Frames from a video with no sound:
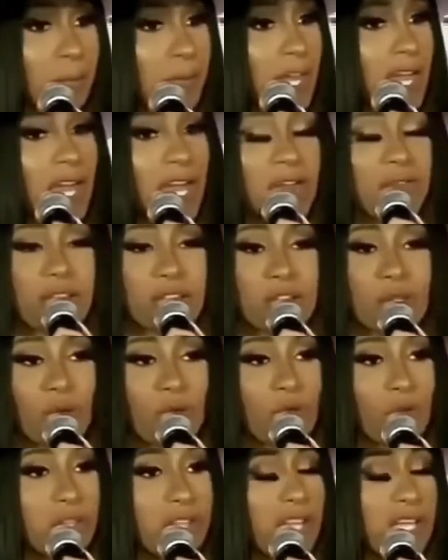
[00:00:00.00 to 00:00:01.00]
Even though you
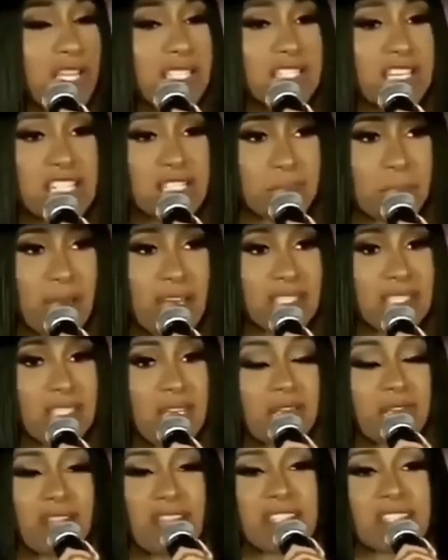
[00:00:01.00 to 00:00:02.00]
think it's expensive,
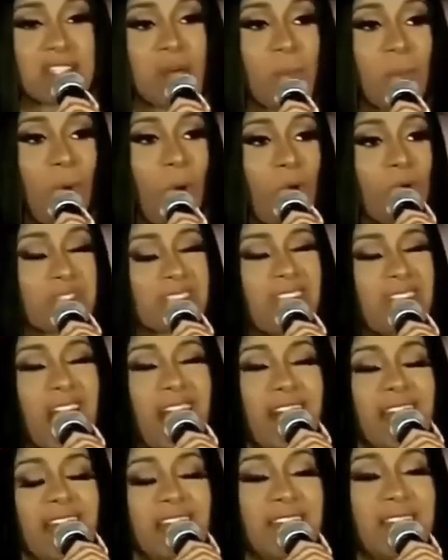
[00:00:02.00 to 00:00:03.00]
it's the most
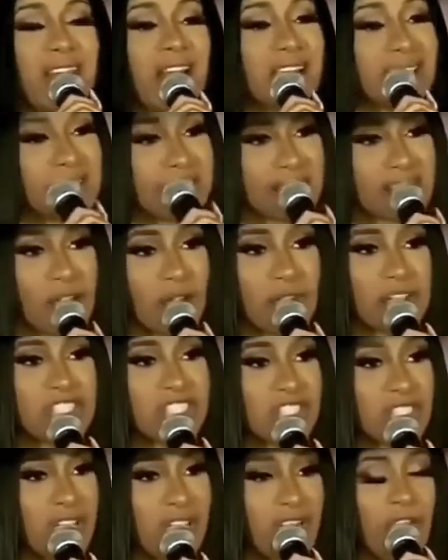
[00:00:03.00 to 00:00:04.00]
necessary
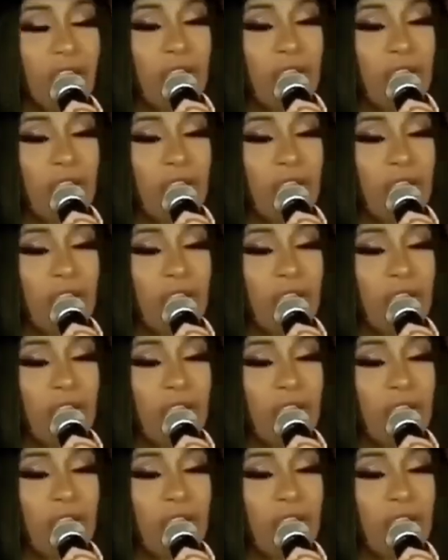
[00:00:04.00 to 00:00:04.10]
shit.